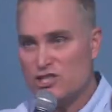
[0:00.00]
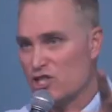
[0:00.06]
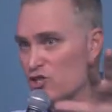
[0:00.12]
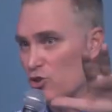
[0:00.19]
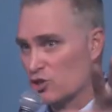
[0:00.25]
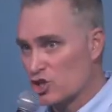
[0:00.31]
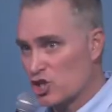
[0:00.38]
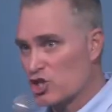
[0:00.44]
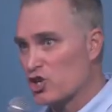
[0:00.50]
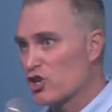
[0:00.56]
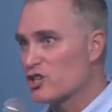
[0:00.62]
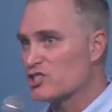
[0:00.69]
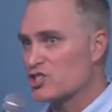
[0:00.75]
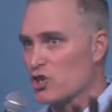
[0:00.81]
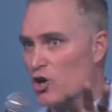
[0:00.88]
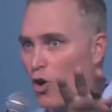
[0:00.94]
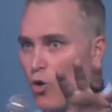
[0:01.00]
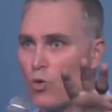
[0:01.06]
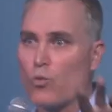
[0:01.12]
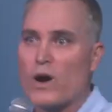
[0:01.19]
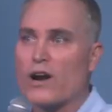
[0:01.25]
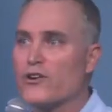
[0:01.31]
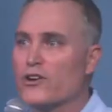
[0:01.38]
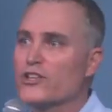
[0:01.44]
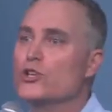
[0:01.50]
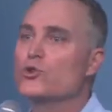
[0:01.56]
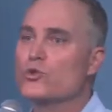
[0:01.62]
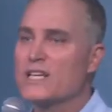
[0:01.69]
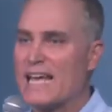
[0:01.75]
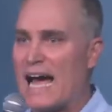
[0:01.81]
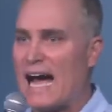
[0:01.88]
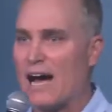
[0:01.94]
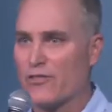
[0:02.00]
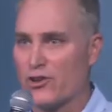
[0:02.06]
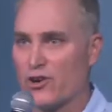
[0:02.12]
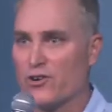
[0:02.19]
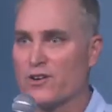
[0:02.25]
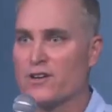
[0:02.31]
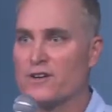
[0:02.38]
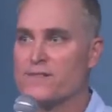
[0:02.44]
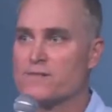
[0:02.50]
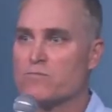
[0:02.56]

to your church, or where you gather,